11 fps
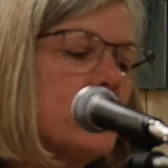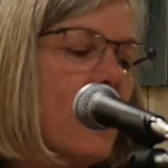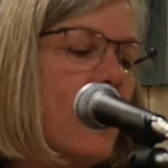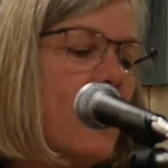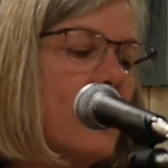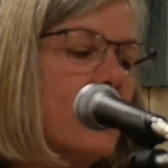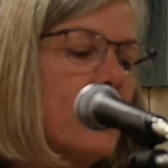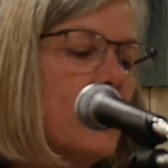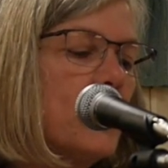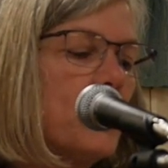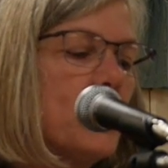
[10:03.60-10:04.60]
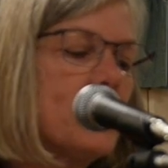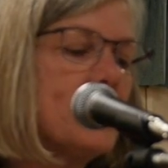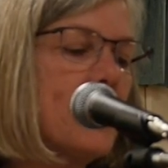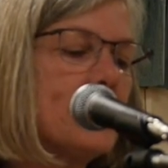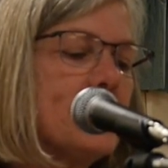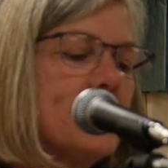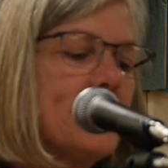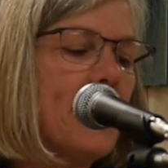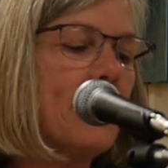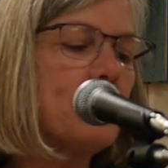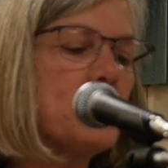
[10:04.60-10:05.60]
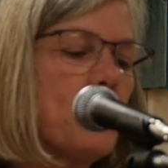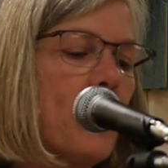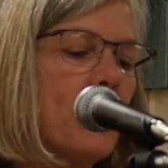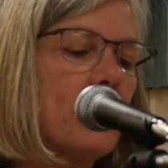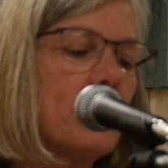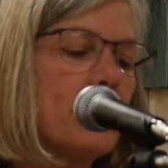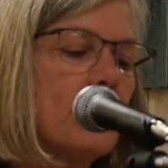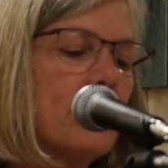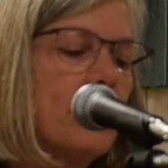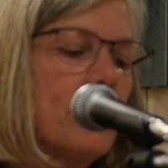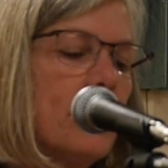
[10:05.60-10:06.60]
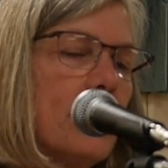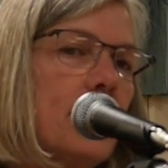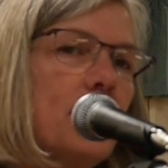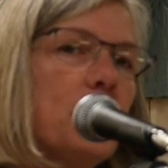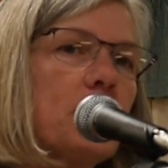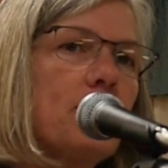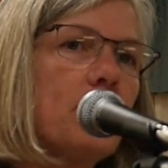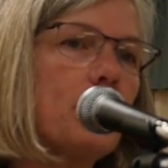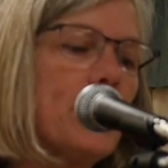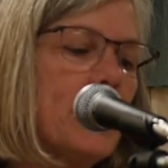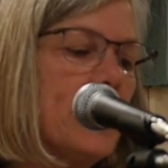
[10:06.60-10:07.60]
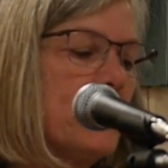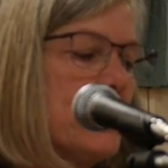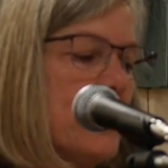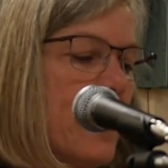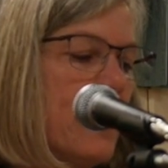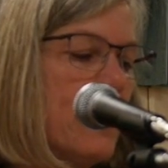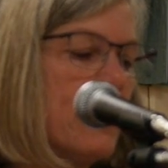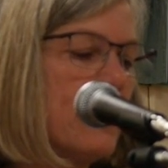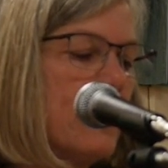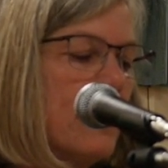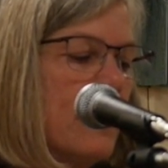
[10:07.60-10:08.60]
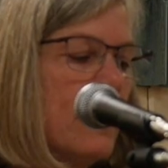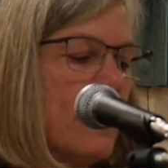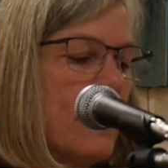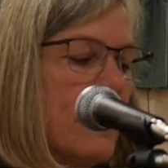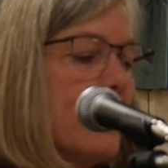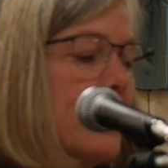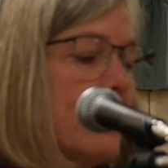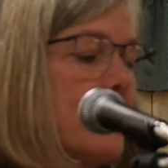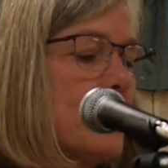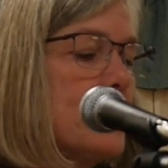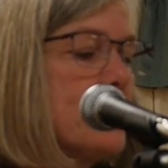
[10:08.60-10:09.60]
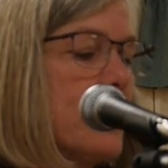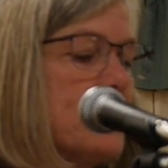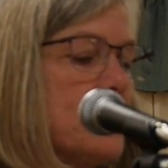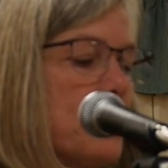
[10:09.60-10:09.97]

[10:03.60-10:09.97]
shy, with his hesitant half smile, he looked for me each day, and I gave him the slice